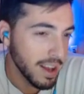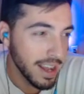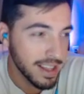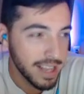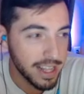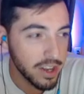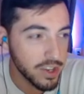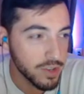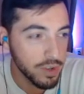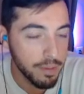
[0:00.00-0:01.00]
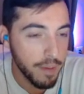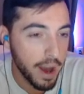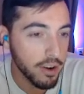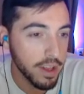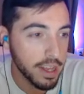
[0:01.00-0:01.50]
It, it doesn't really
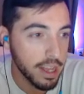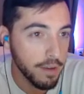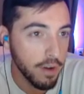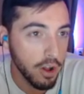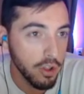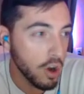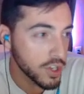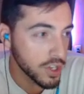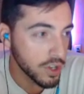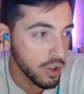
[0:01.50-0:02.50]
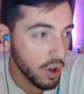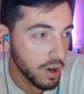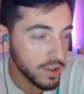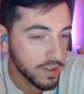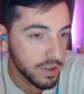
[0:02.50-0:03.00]
matter. Like, if a loss is a
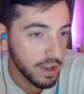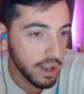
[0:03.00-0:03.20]
loss,